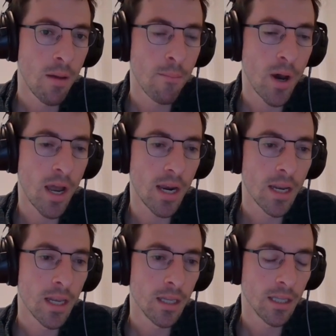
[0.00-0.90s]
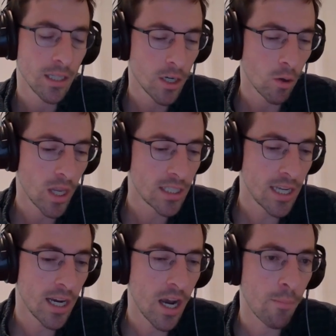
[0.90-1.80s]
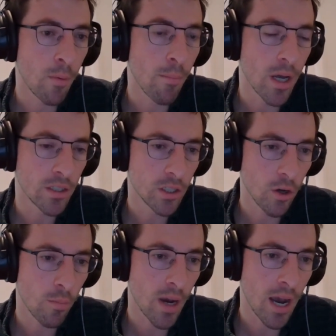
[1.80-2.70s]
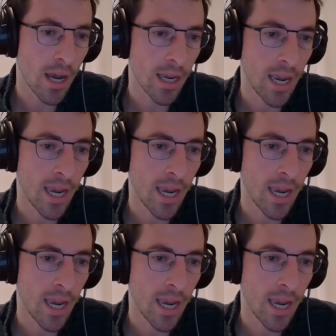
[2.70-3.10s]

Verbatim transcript: But you know, let's say a couple months go by,